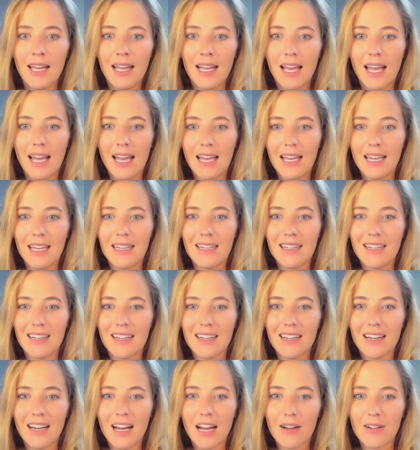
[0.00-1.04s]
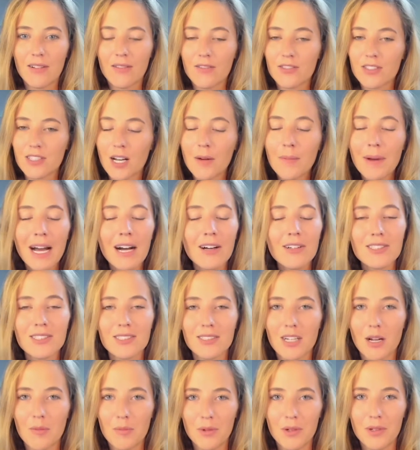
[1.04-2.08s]
And I somehow
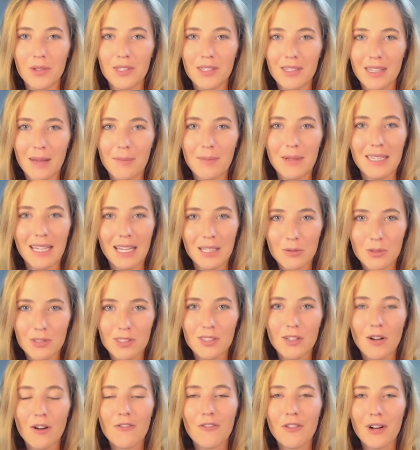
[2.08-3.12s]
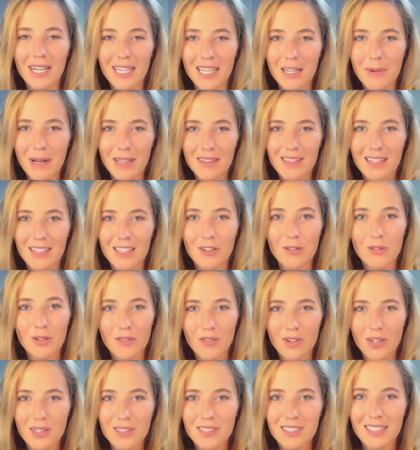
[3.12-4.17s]
stumbled. I mean, that's what's so funny about the
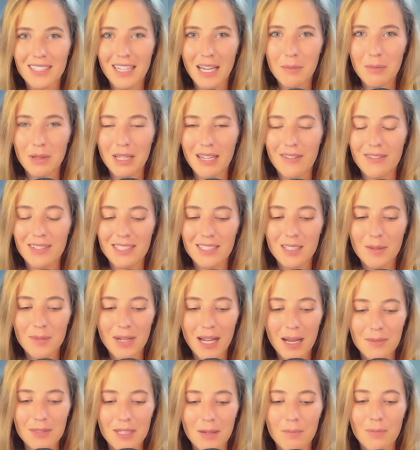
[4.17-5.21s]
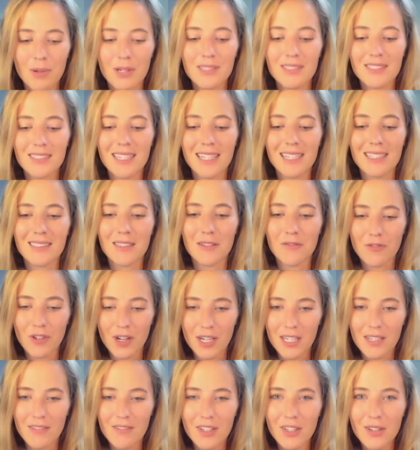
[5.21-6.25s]
universe, and I believe is sometimes it puts things in
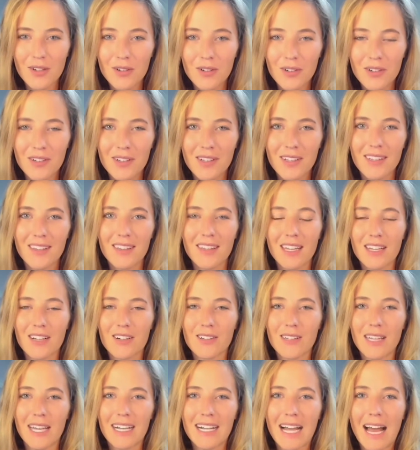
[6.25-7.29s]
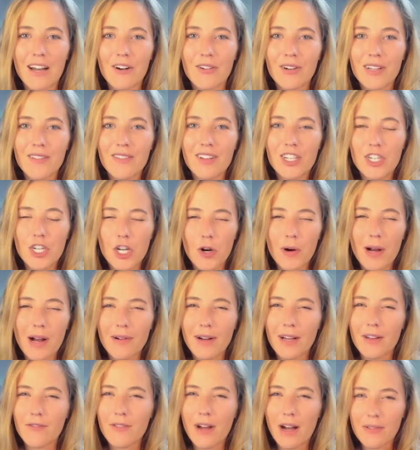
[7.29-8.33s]
front of you that you're like, I don't even know how
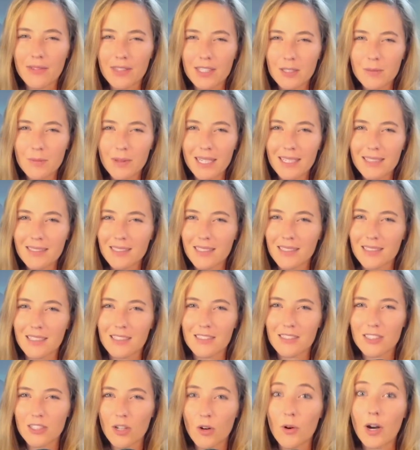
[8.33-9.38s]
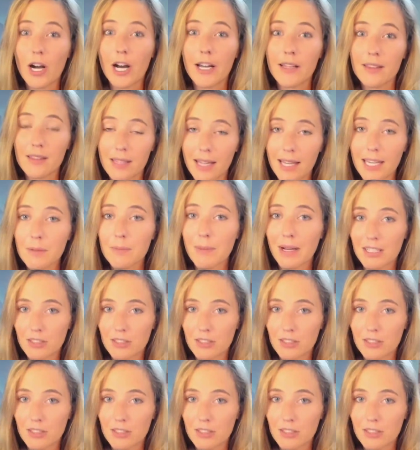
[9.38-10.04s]
I found this place because it's so unlike my